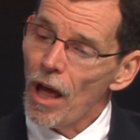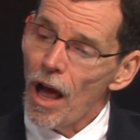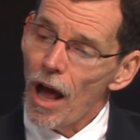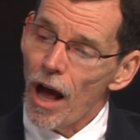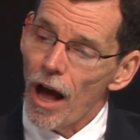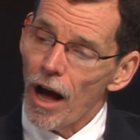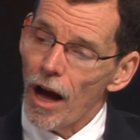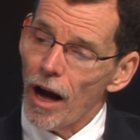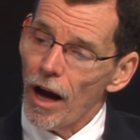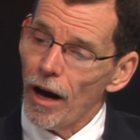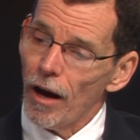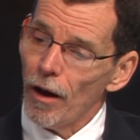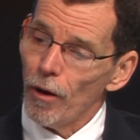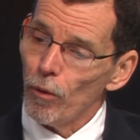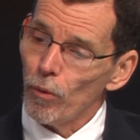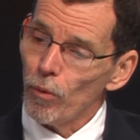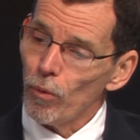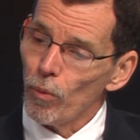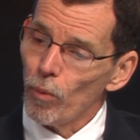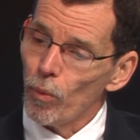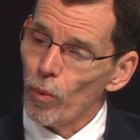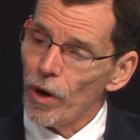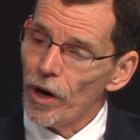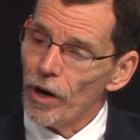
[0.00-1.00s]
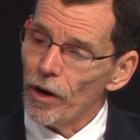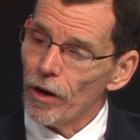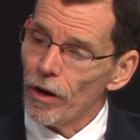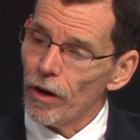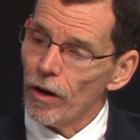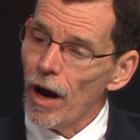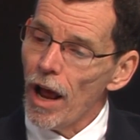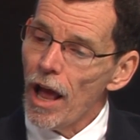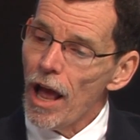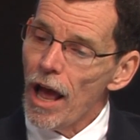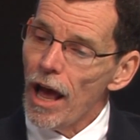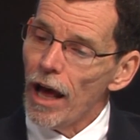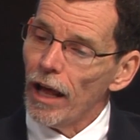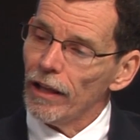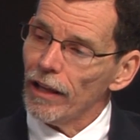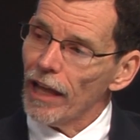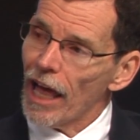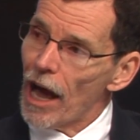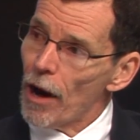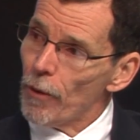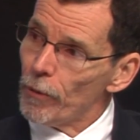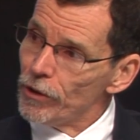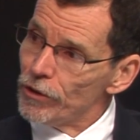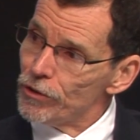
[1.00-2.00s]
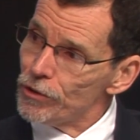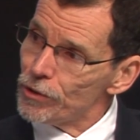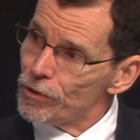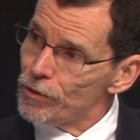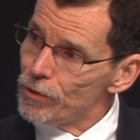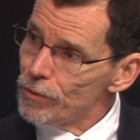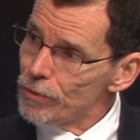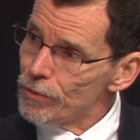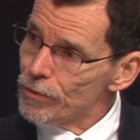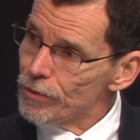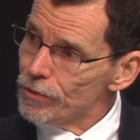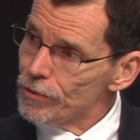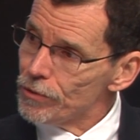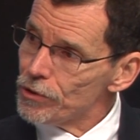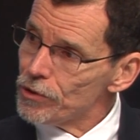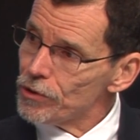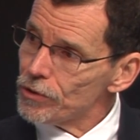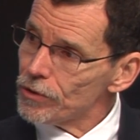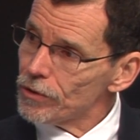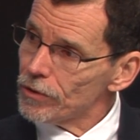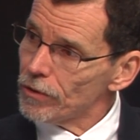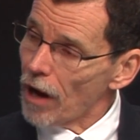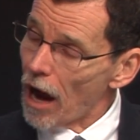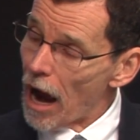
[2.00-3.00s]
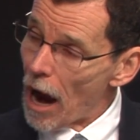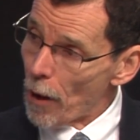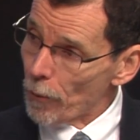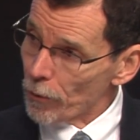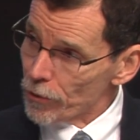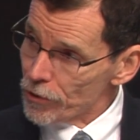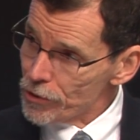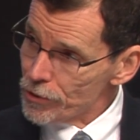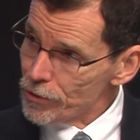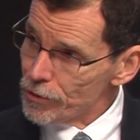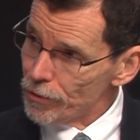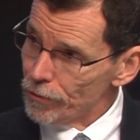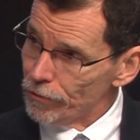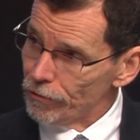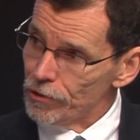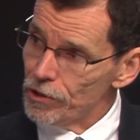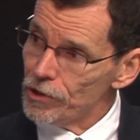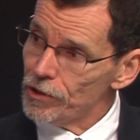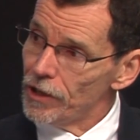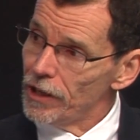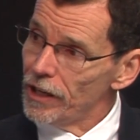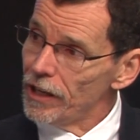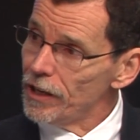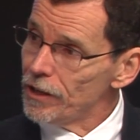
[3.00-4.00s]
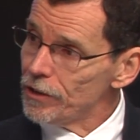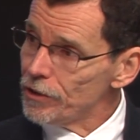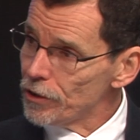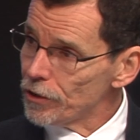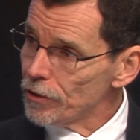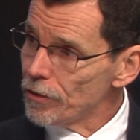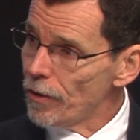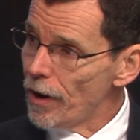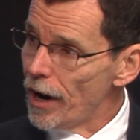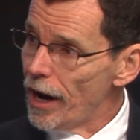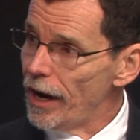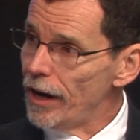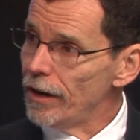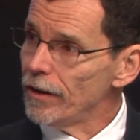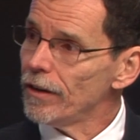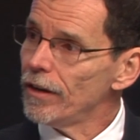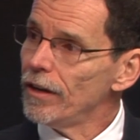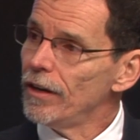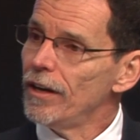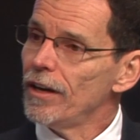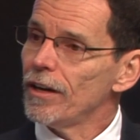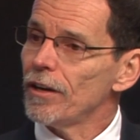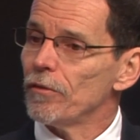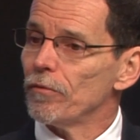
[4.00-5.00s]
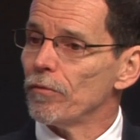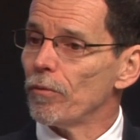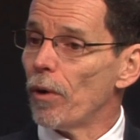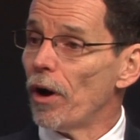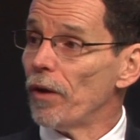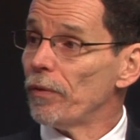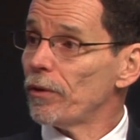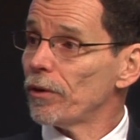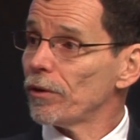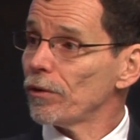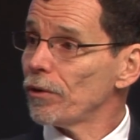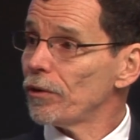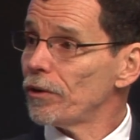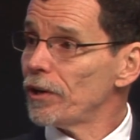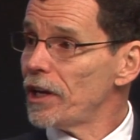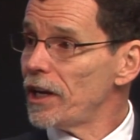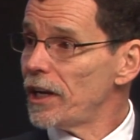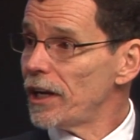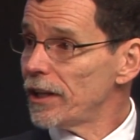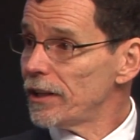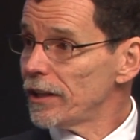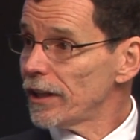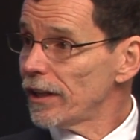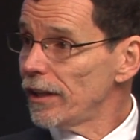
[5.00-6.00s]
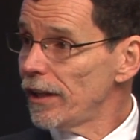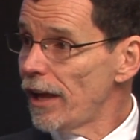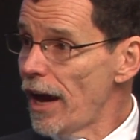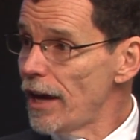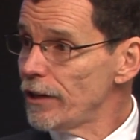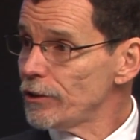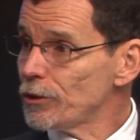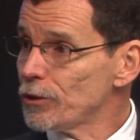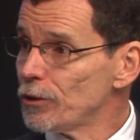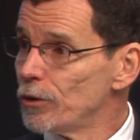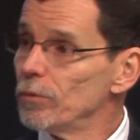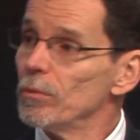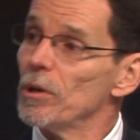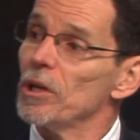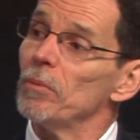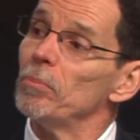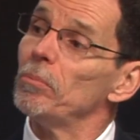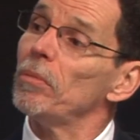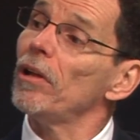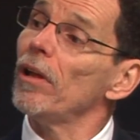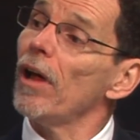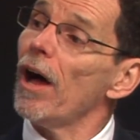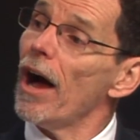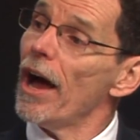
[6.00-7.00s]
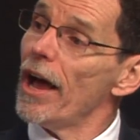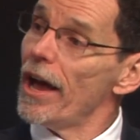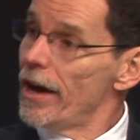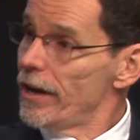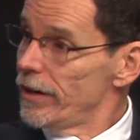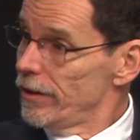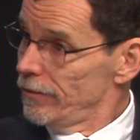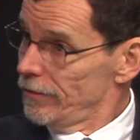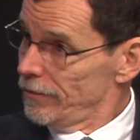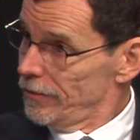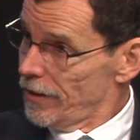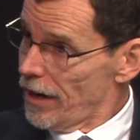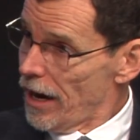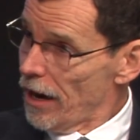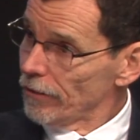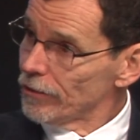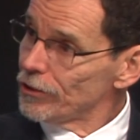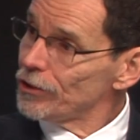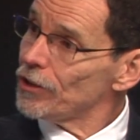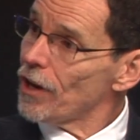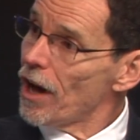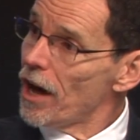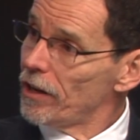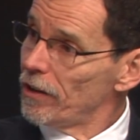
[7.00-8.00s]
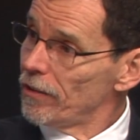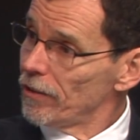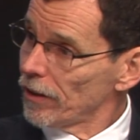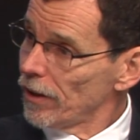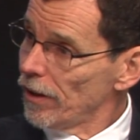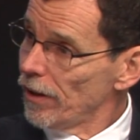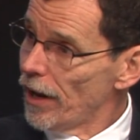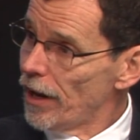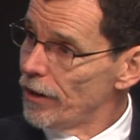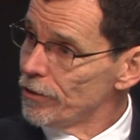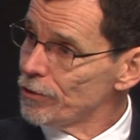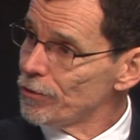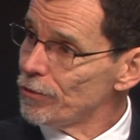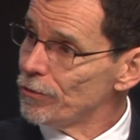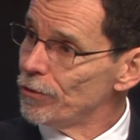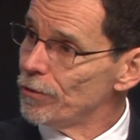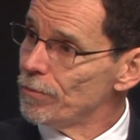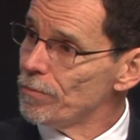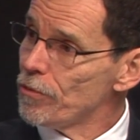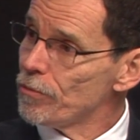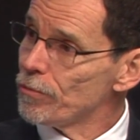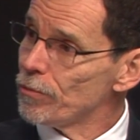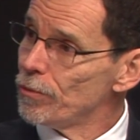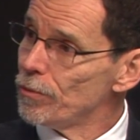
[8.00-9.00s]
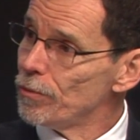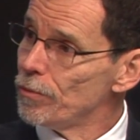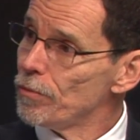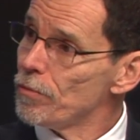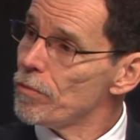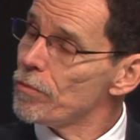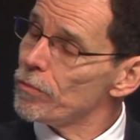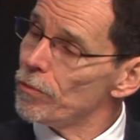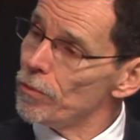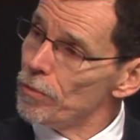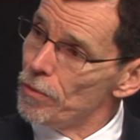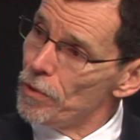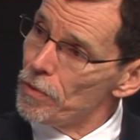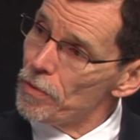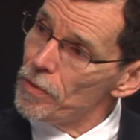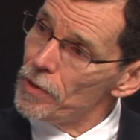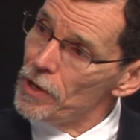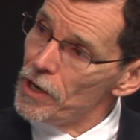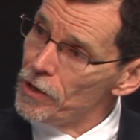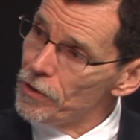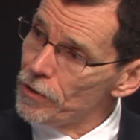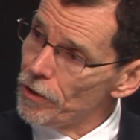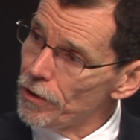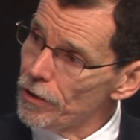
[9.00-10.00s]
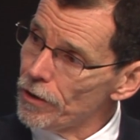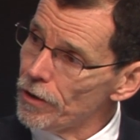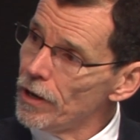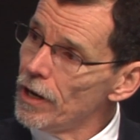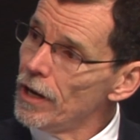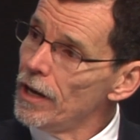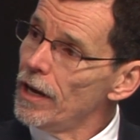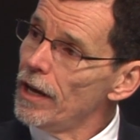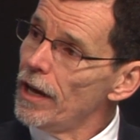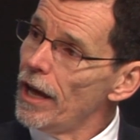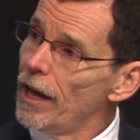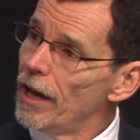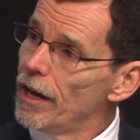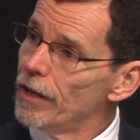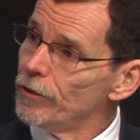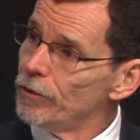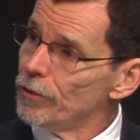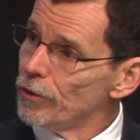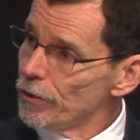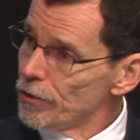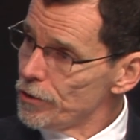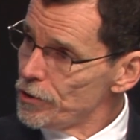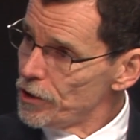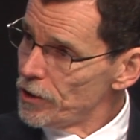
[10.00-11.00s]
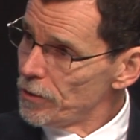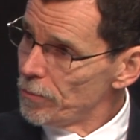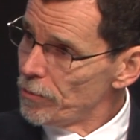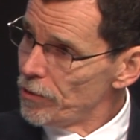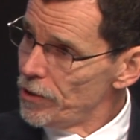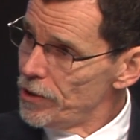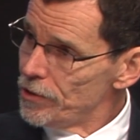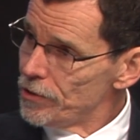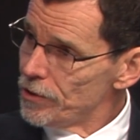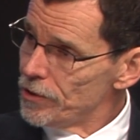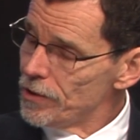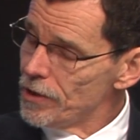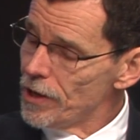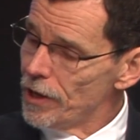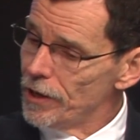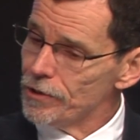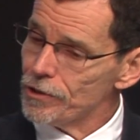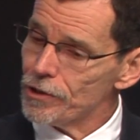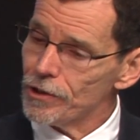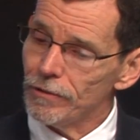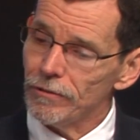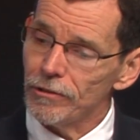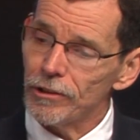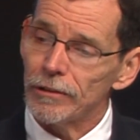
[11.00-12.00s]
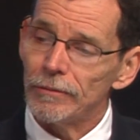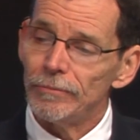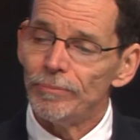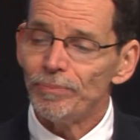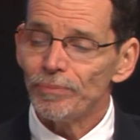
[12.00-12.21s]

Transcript: Uh, we're allowing students, our students, to integrate what they're learning in the classroom and apply it outside of the classroom through, through the theater and nursing presentations.